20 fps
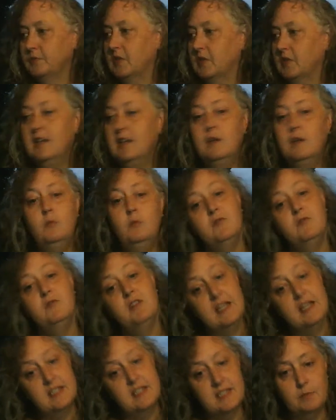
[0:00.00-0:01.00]
a little more
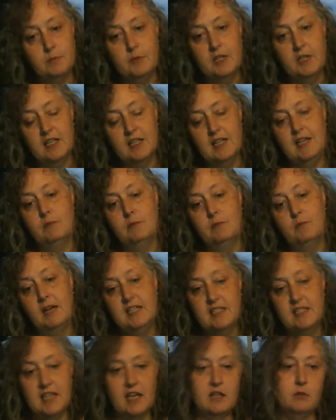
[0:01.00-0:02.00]
flexibility in my
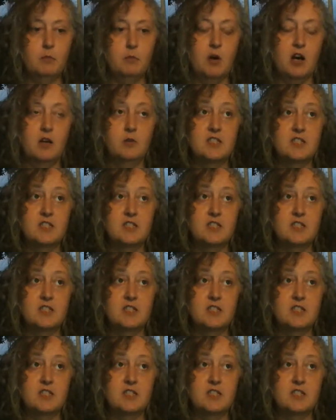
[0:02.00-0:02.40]
day tomorrow.